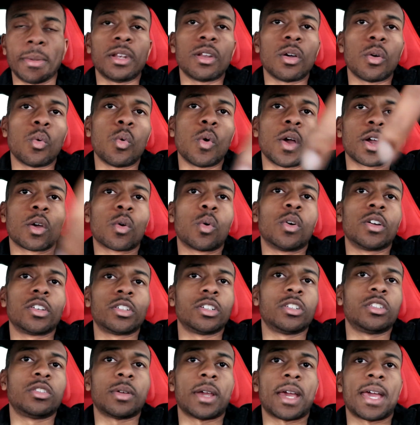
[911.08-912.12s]
me know what
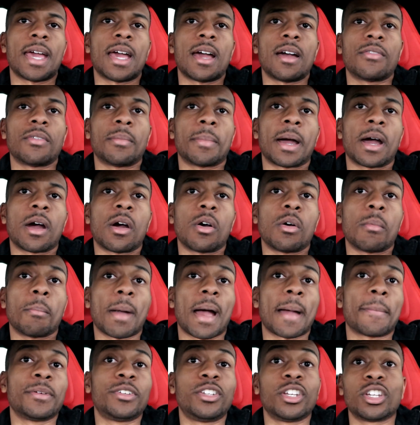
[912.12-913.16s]
questions you have about
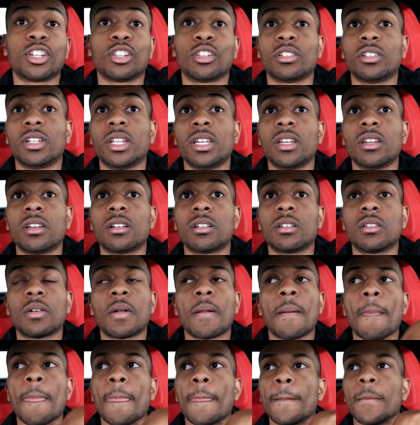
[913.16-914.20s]
my particular deal.
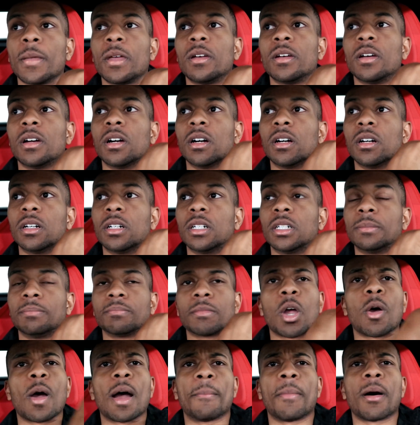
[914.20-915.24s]
Oh,
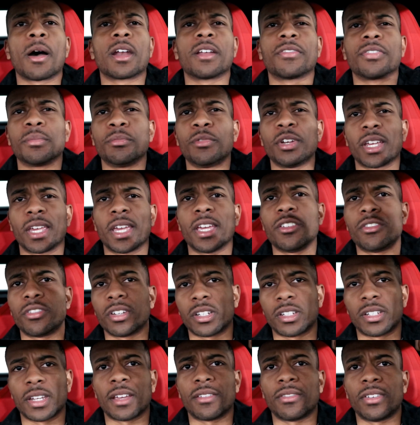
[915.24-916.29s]
I bought it from Rick
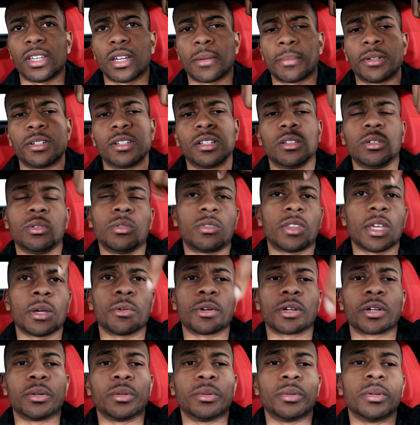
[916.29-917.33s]
Hendrick Chevy up in Duluth. They
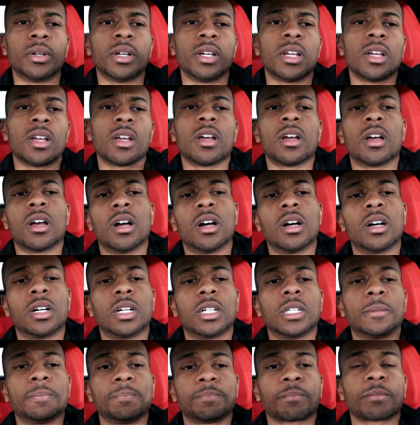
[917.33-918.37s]
were cool.
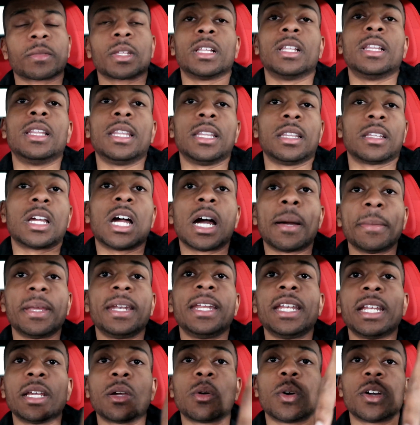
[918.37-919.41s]

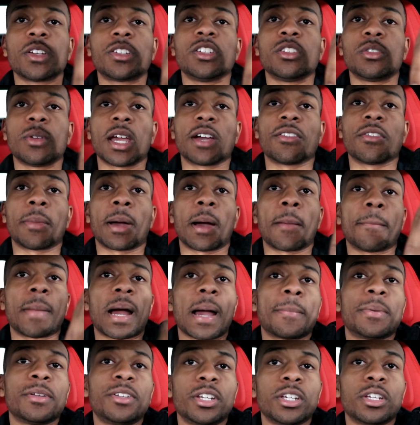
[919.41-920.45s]
Comment any questions you have about
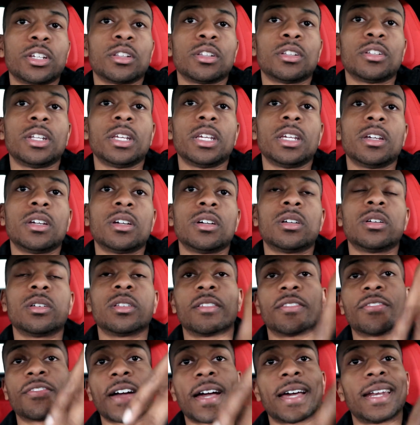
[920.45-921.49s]
my particular deal,
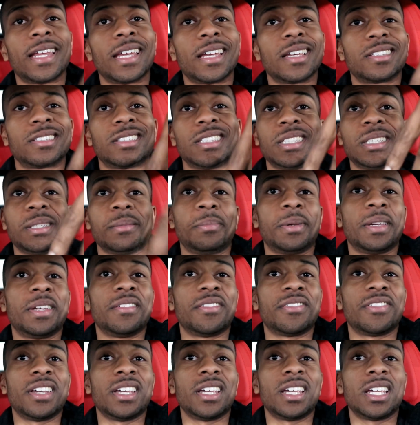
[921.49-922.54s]
the financing,
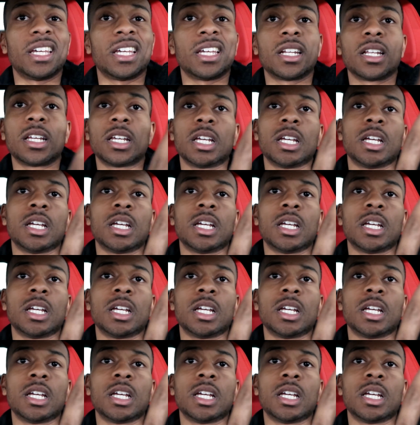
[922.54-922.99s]
PinFed,